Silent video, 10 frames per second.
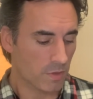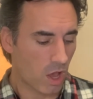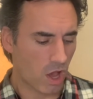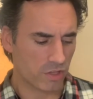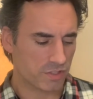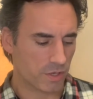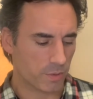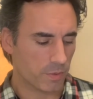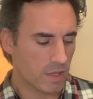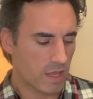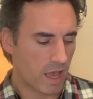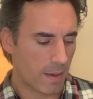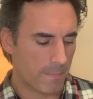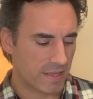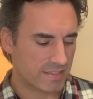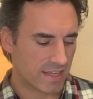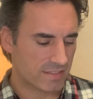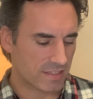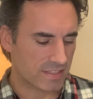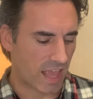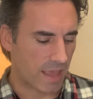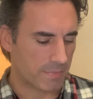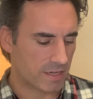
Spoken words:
Also, it says that Simon